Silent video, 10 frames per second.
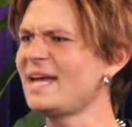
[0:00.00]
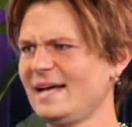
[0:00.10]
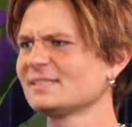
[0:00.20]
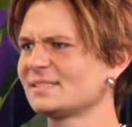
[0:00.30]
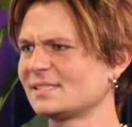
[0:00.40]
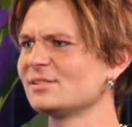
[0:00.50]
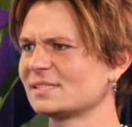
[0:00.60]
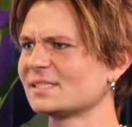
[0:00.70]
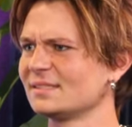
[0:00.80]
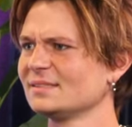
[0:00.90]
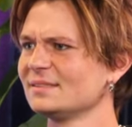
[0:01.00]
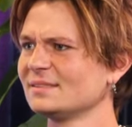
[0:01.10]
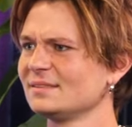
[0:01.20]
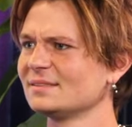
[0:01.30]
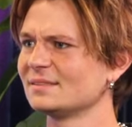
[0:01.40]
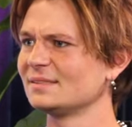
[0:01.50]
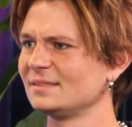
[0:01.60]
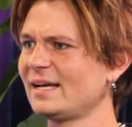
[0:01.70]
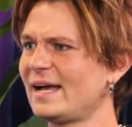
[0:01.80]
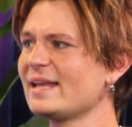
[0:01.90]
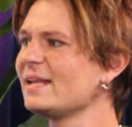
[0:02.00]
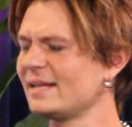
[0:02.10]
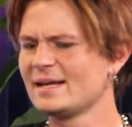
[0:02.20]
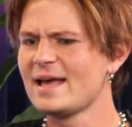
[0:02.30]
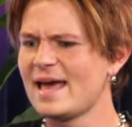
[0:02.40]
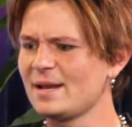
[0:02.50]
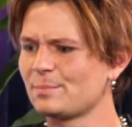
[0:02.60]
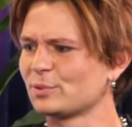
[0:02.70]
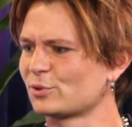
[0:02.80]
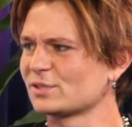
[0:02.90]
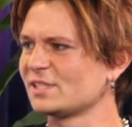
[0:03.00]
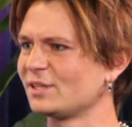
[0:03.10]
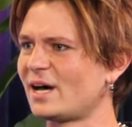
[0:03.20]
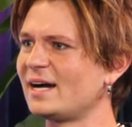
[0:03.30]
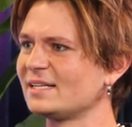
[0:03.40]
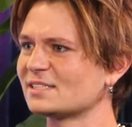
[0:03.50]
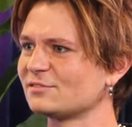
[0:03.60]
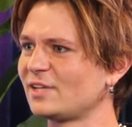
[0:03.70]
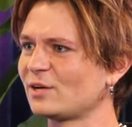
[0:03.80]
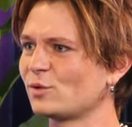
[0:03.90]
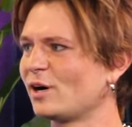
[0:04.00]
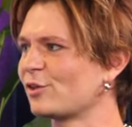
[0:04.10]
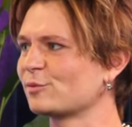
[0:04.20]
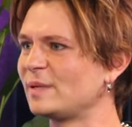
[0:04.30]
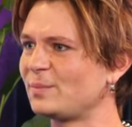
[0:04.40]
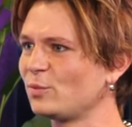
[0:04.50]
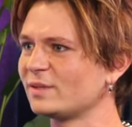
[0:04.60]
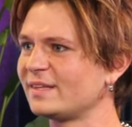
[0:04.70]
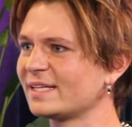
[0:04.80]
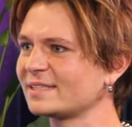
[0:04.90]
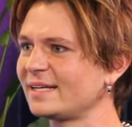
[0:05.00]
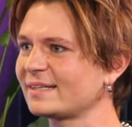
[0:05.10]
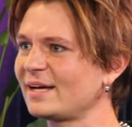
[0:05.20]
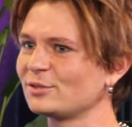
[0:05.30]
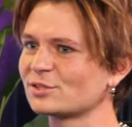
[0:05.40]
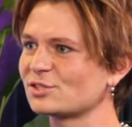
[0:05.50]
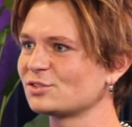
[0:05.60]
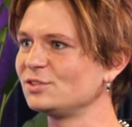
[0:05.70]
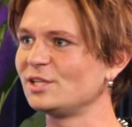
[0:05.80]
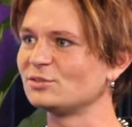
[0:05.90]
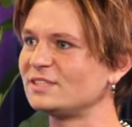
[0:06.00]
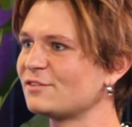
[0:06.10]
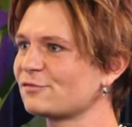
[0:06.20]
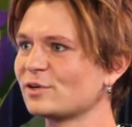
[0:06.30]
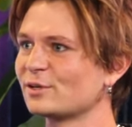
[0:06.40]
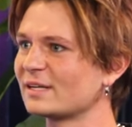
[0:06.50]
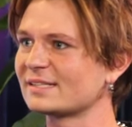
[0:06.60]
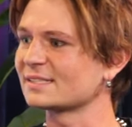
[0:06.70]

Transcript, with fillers: Yeah, even seriously. Girls, you're just like, Jesus. Yeah, and it blurs the lines of, like, what other people would think, like, that looks, you know, different or anything.